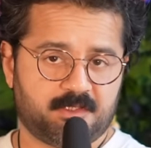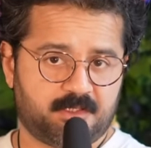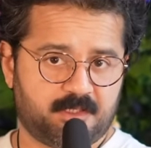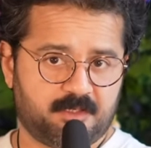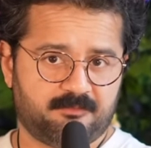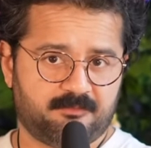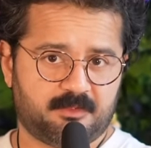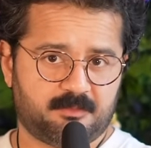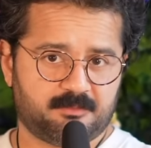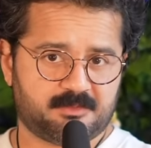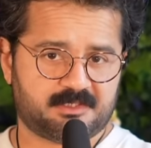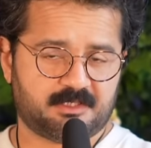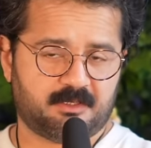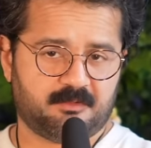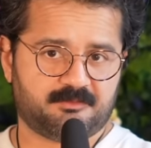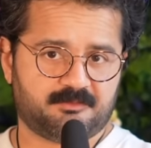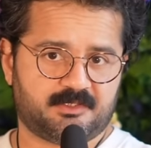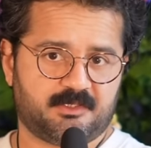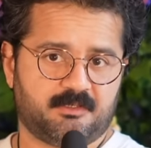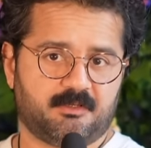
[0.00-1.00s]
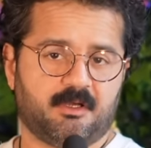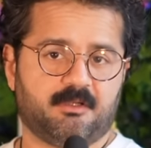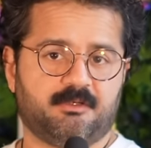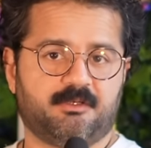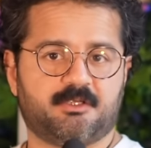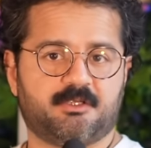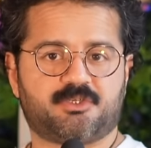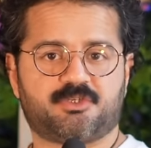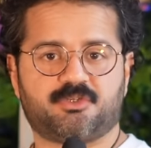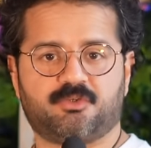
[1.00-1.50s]
give themselves an
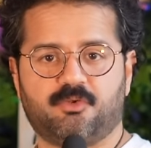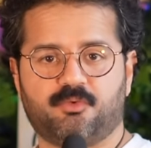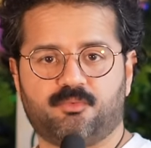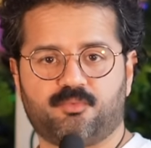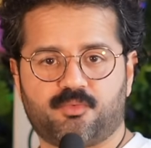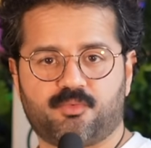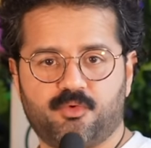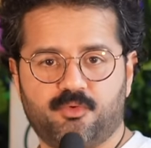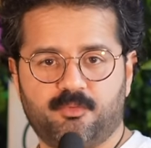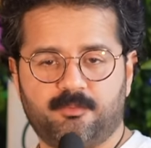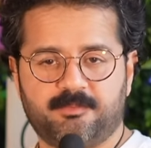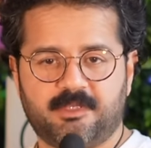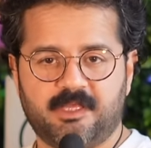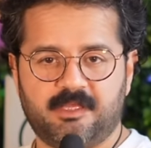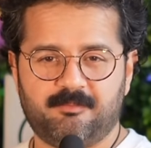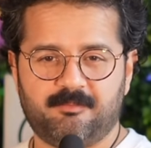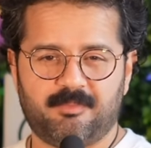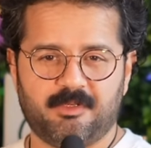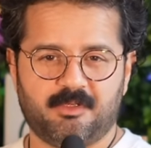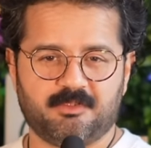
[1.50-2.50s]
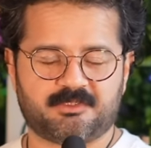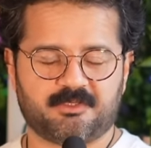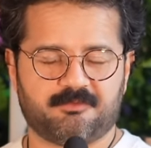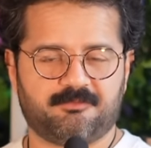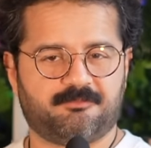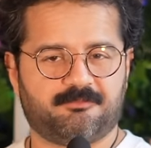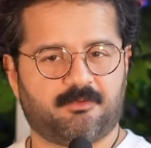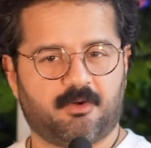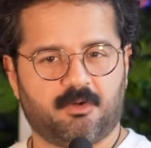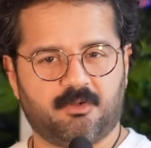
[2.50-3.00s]
additional room, they built a
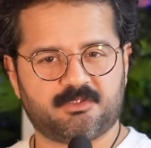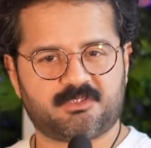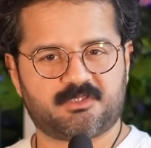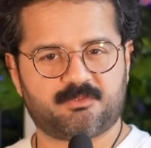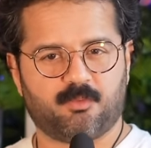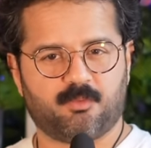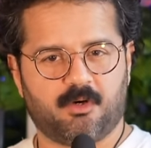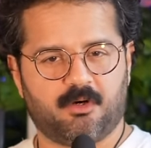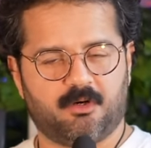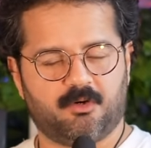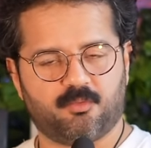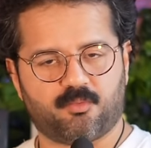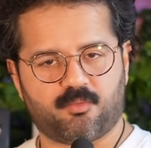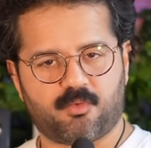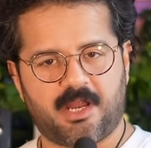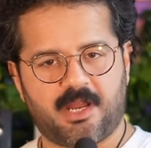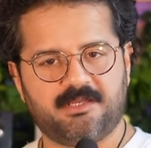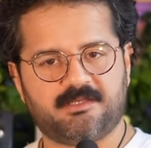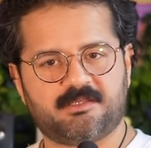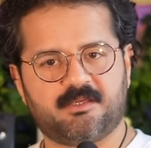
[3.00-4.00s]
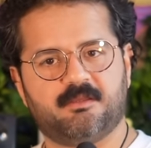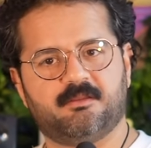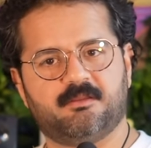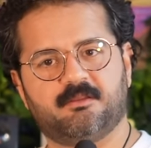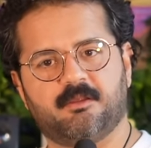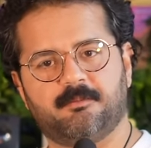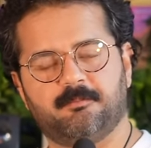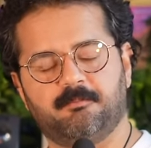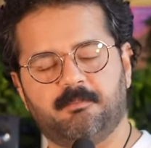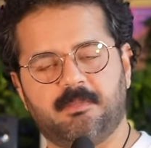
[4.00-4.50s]
false wall right in
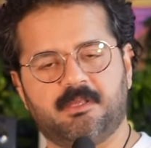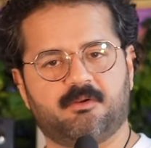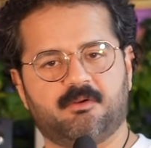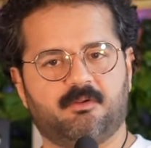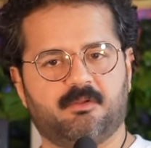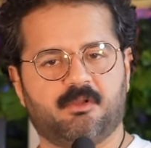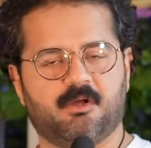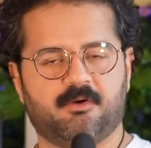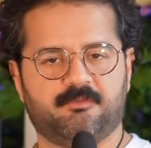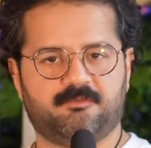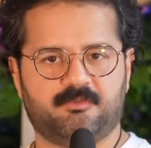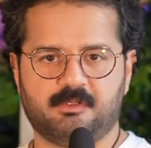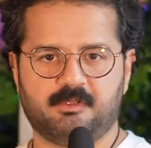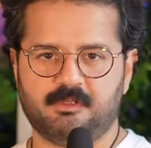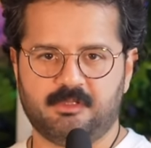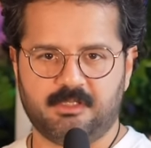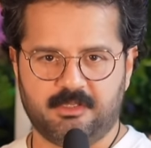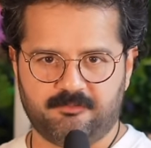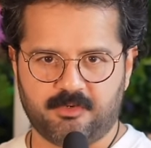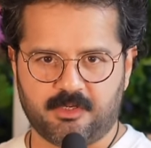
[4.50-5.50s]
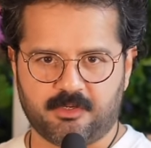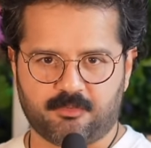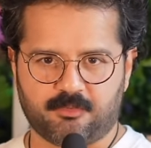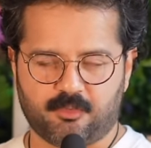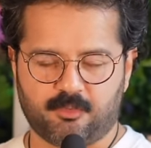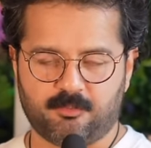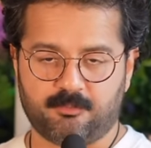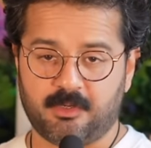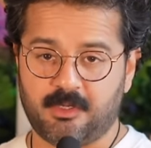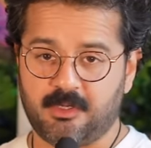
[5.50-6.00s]
the middle of the living
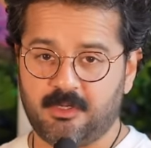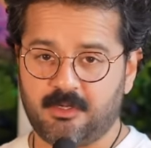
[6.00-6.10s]
room.